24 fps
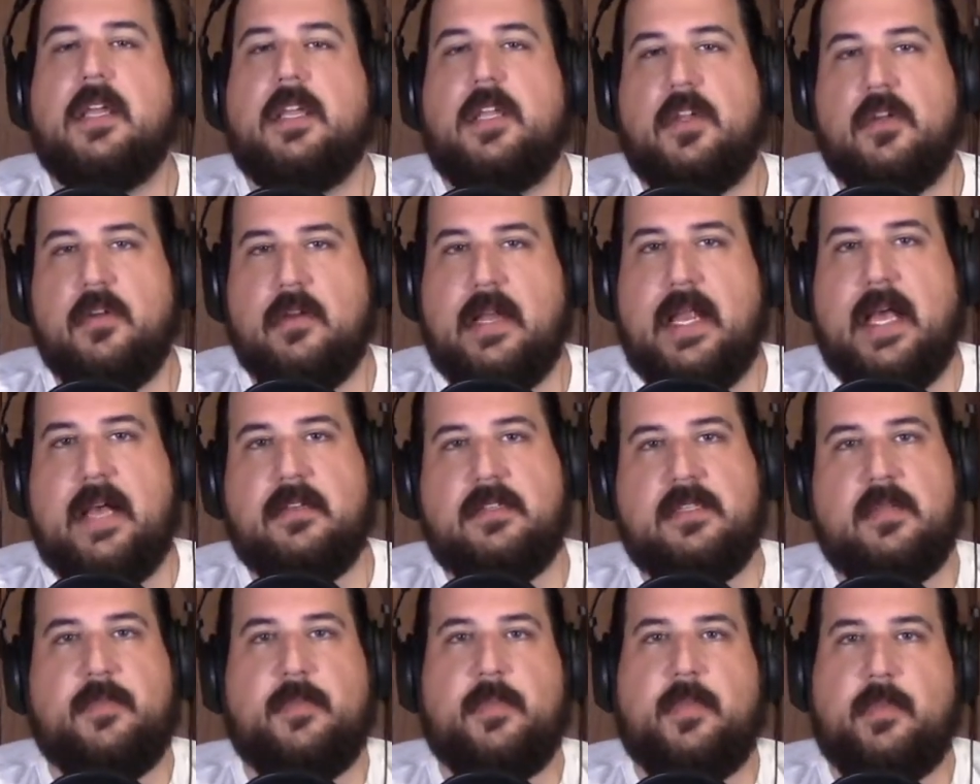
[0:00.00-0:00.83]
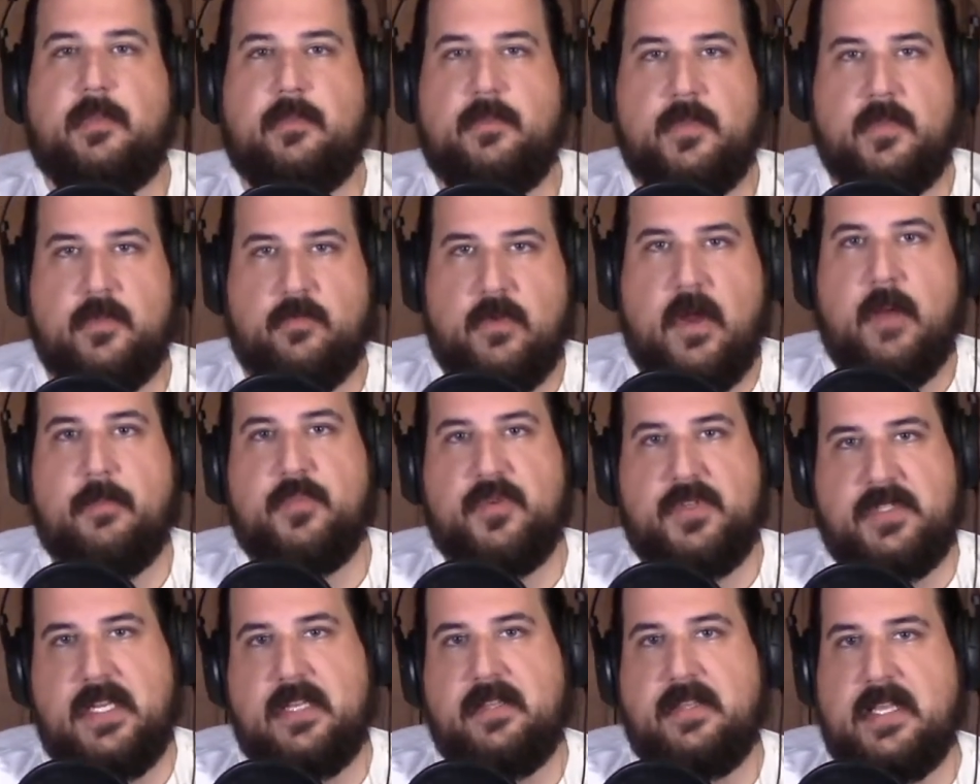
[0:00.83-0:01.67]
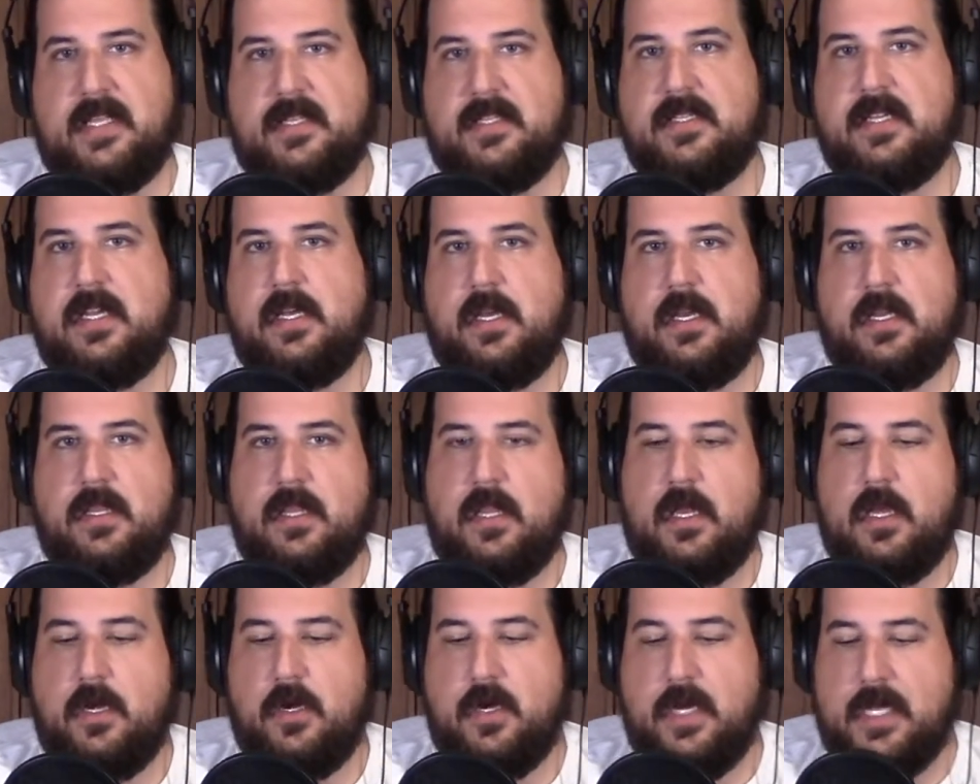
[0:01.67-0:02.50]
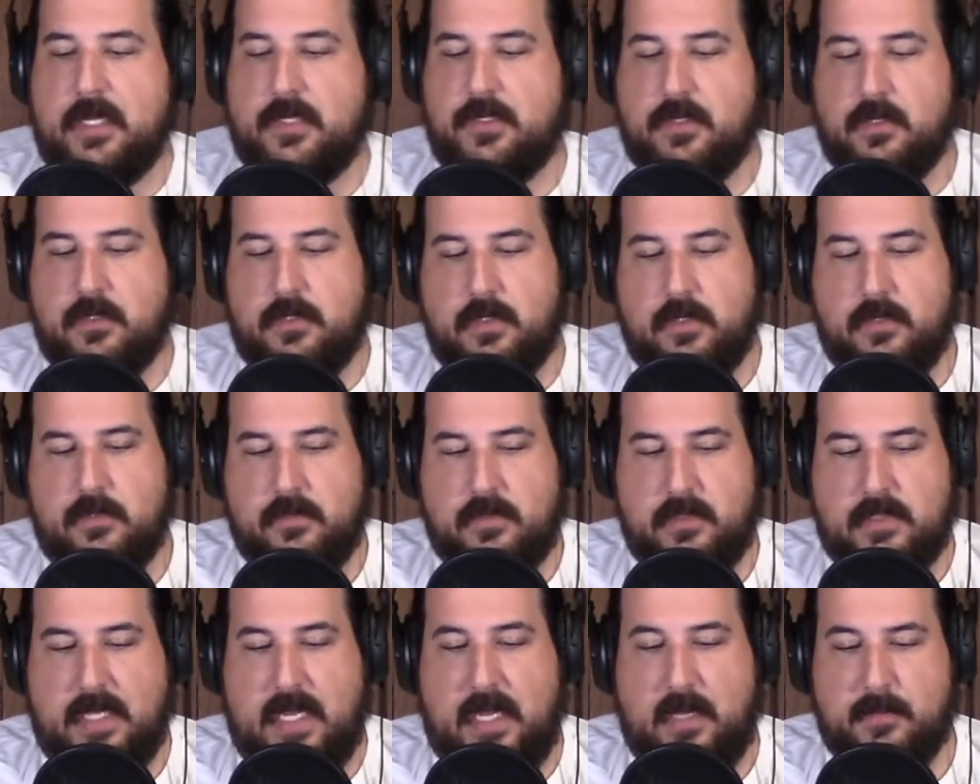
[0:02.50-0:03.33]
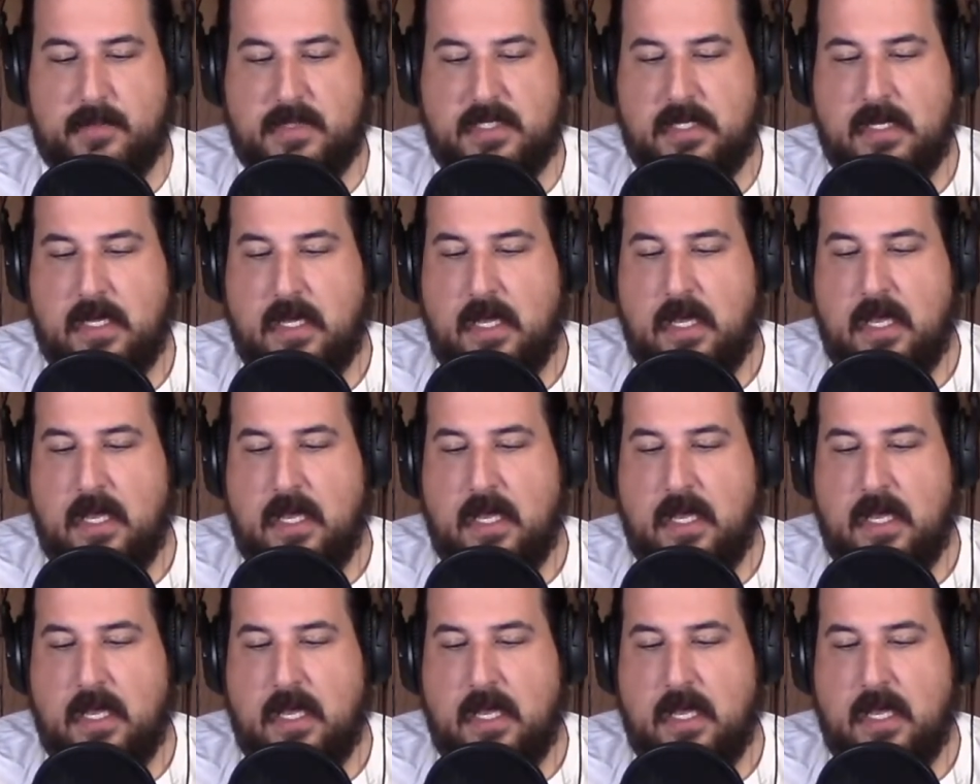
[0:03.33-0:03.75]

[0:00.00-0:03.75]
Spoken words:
you're allowed to represent that city in the International Children's Games.